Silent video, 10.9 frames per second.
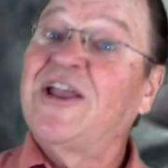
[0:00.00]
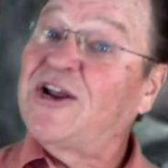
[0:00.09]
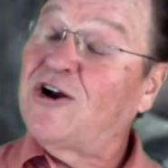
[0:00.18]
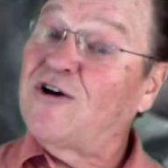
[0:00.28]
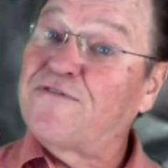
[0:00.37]

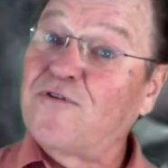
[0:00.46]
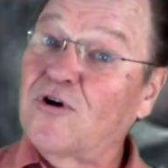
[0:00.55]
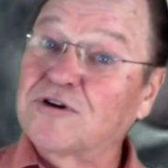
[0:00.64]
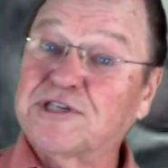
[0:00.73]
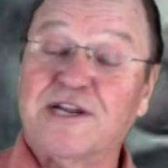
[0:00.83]
You know,
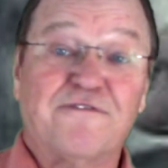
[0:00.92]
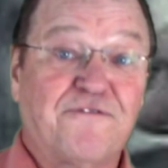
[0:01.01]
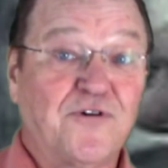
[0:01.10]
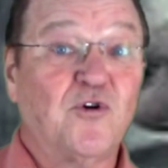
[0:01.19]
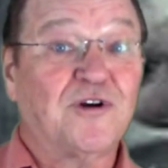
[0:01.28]
forcing
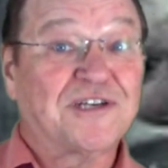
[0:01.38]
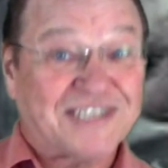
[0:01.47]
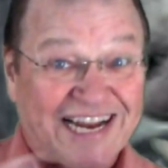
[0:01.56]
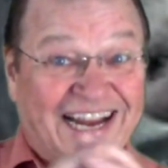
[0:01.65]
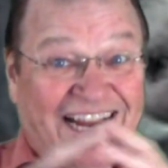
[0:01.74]
foods
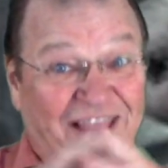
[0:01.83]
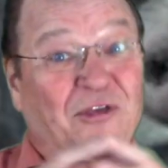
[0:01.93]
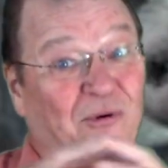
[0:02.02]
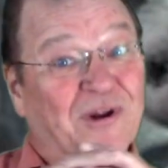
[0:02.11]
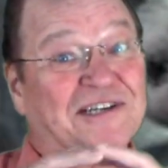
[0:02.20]

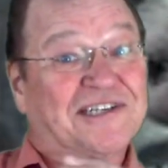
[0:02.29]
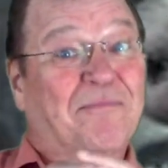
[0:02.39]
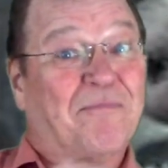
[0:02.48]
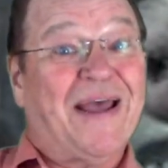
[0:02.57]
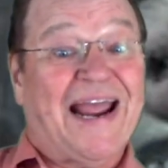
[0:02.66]
together is
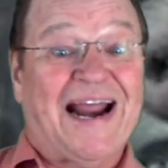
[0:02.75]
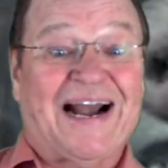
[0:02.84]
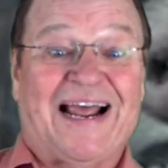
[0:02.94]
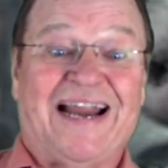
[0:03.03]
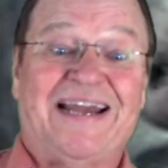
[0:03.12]
a
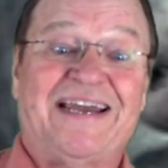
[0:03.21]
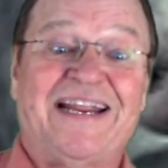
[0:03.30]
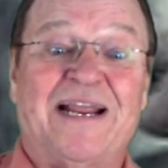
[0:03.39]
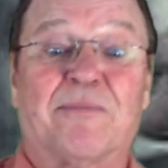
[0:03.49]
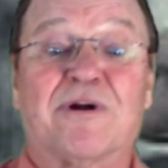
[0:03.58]
bad
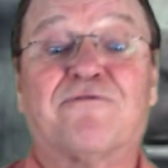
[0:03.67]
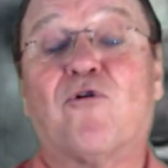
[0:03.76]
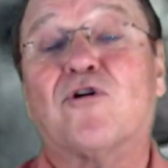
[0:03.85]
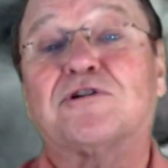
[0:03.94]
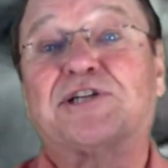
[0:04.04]
idea, but
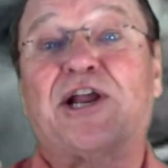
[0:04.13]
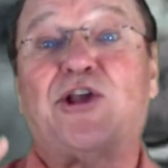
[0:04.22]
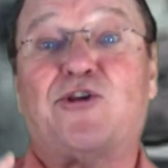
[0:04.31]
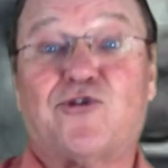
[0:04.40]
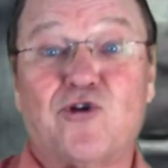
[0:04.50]
forcing
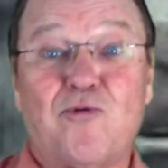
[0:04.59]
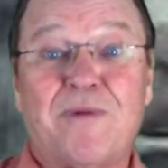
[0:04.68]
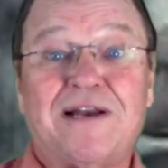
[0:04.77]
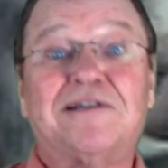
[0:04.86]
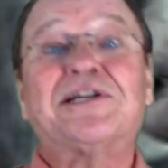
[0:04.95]

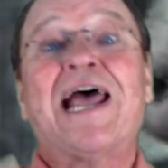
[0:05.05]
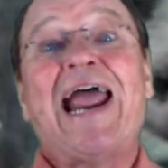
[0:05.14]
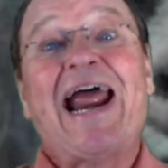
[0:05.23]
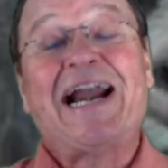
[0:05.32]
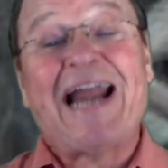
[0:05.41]
humans
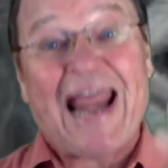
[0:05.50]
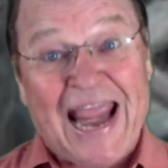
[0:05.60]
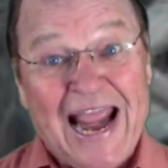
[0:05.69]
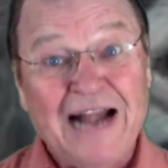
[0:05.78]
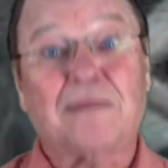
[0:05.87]
and
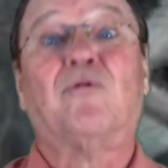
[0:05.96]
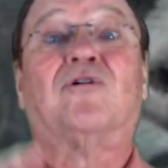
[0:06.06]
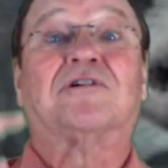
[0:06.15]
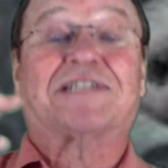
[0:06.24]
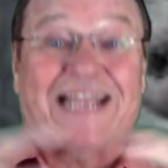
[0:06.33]

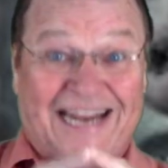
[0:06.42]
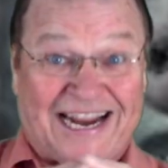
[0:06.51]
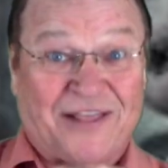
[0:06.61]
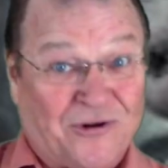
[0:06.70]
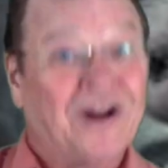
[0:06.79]
animals
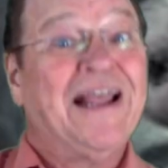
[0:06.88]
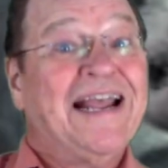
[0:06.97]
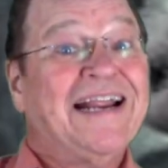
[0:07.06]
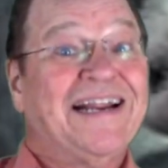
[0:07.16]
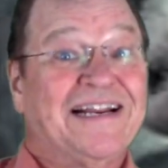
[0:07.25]
together
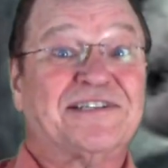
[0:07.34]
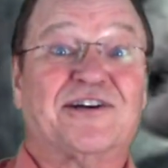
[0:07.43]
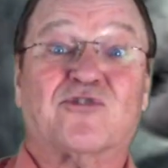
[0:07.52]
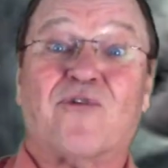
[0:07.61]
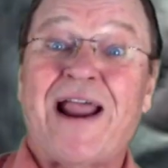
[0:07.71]
is
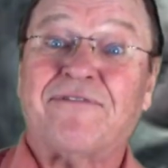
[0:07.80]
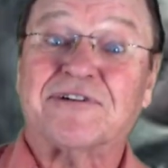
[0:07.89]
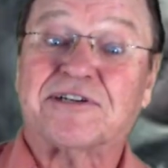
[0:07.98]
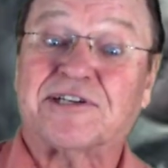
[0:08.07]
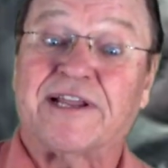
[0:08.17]
a
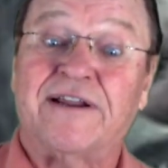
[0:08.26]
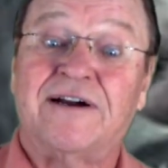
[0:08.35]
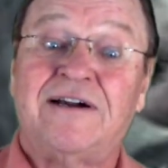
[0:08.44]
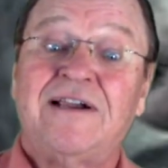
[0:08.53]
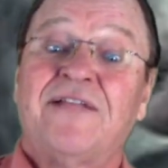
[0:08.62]
travesty.
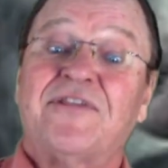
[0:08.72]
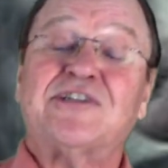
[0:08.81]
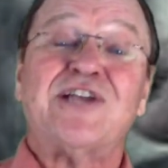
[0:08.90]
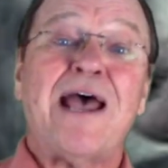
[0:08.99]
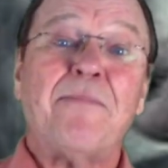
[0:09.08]

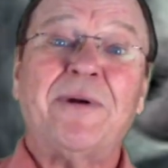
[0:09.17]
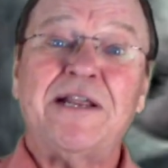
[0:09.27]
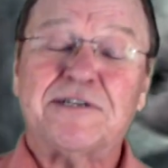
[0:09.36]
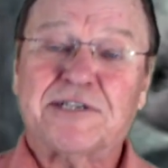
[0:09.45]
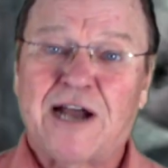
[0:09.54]
The
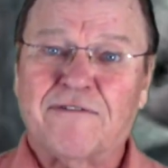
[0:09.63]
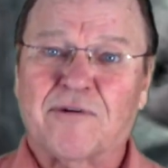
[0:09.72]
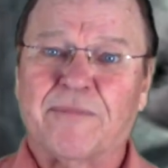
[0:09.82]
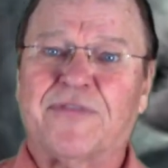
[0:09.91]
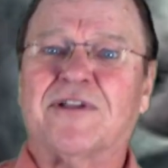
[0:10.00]
Japanese
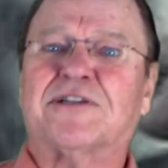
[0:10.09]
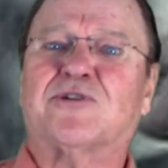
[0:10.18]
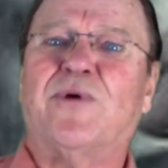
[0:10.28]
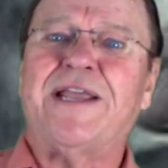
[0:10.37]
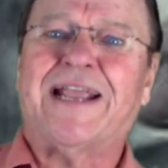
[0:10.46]
government
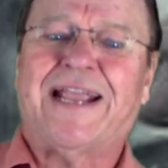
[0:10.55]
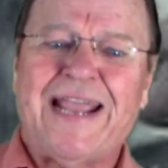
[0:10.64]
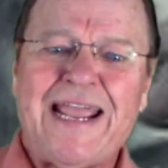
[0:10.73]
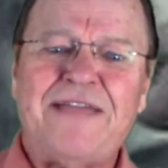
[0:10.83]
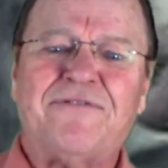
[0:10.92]
this week
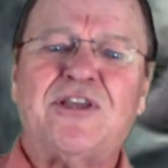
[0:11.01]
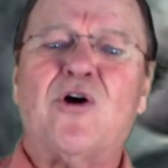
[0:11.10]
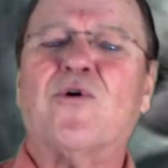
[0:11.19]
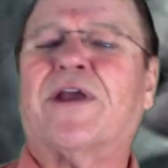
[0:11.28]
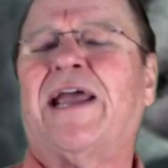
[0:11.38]
gave
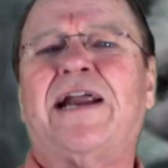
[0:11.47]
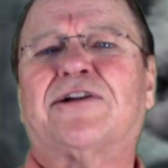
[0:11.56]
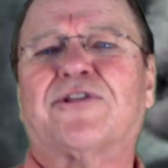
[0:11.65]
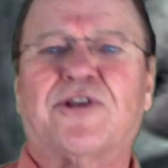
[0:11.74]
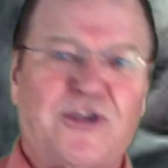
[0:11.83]
the okay
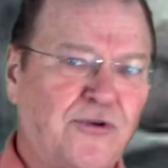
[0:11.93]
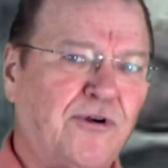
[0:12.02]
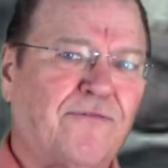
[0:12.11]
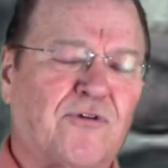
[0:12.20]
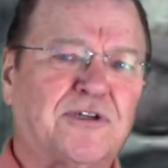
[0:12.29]
to the
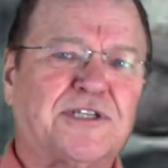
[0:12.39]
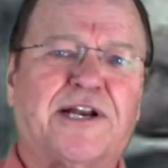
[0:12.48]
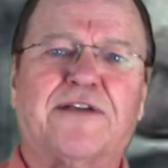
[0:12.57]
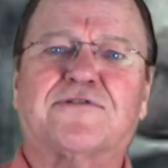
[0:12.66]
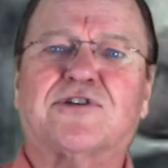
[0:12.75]

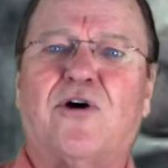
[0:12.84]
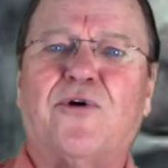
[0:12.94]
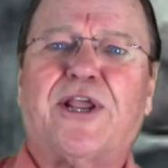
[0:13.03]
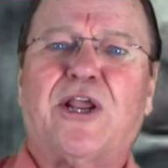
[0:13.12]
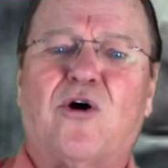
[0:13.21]
University of
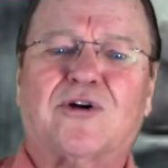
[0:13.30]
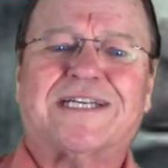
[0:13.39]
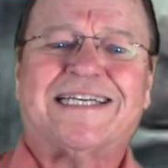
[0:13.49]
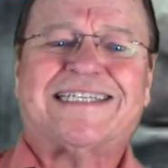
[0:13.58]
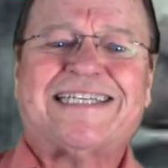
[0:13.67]
Tokyo
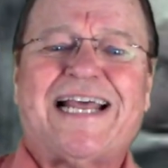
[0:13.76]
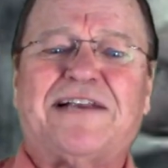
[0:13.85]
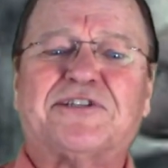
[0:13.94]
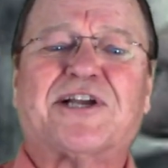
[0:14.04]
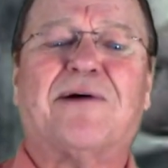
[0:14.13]
to
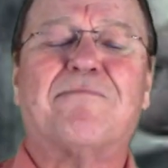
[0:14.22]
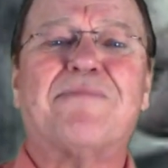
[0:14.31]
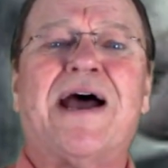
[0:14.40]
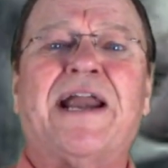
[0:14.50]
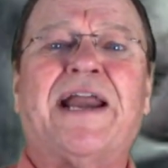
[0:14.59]
test
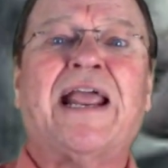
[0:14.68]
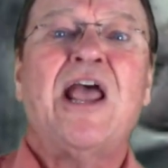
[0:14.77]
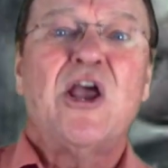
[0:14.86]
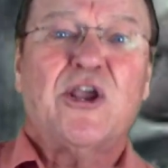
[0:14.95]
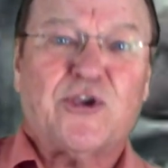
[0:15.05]

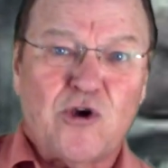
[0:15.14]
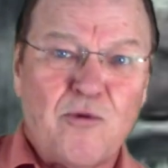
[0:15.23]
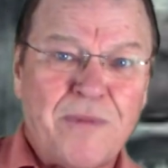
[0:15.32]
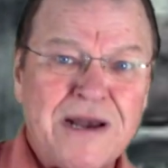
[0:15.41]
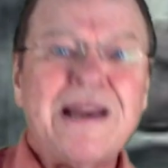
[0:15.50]
combining
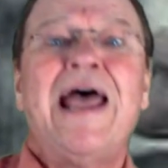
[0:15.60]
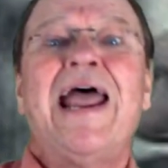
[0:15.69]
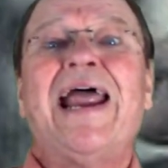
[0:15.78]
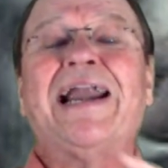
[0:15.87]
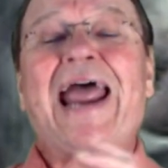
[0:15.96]
human
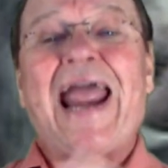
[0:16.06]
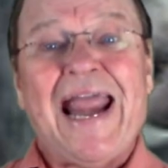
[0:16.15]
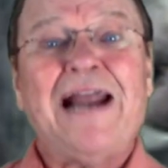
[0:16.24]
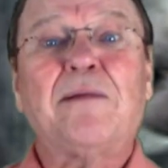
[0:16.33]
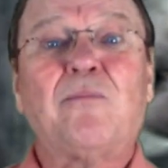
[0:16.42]
and
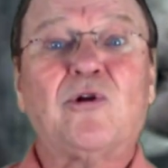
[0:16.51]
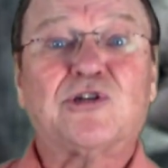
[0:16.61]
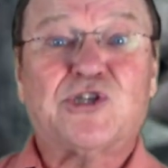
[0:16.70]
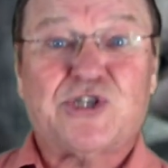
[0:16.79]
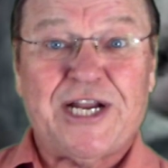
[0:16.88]

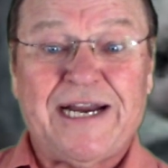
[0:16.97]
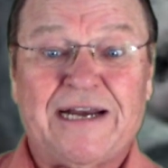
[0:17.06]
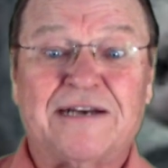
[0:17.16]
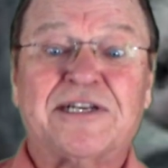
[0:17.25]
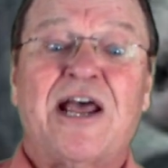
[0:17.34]
animal
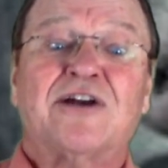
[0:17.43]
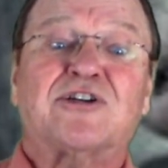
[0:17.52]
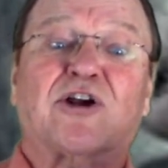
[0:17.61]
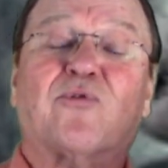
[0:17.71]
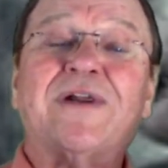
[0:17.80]
genes
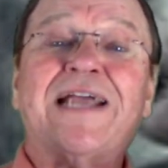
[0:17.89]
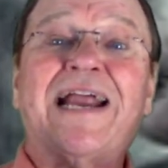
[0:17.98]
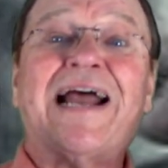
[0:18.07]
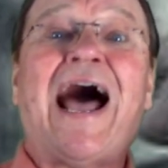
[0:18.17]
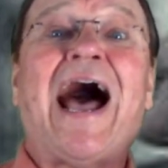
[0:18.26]
to
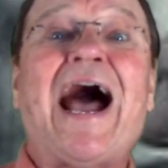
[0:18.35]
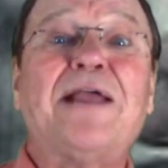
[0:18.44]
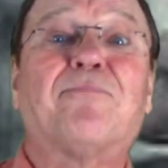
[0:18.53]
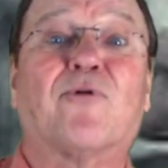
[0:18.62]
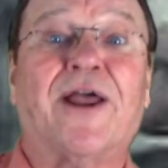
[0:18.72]
create a
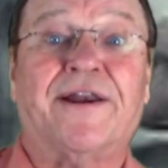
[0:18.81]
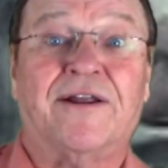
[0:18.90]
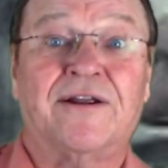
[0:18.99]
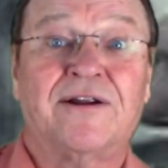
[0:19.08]
hybrid.